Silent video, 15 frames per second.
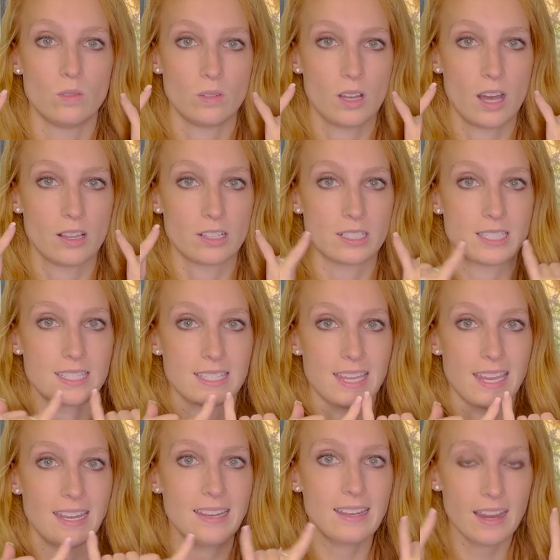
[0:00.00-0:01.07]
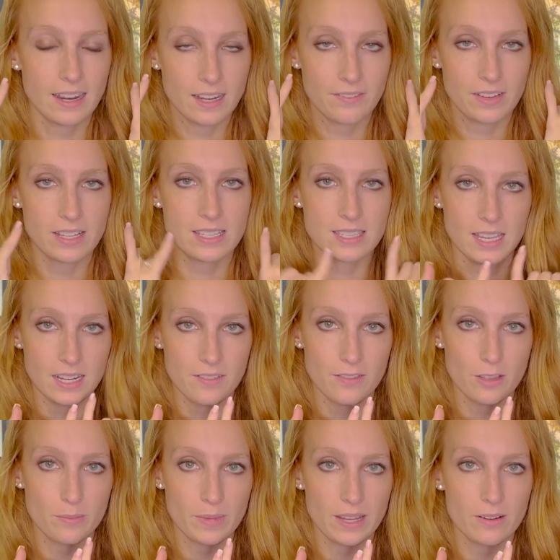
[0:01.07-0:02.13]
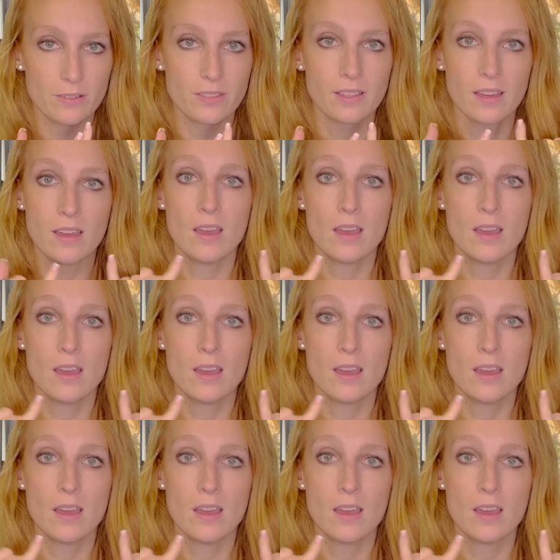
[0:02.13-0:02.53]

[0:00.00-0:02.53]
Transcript: colored skin kind of inside of their mouth.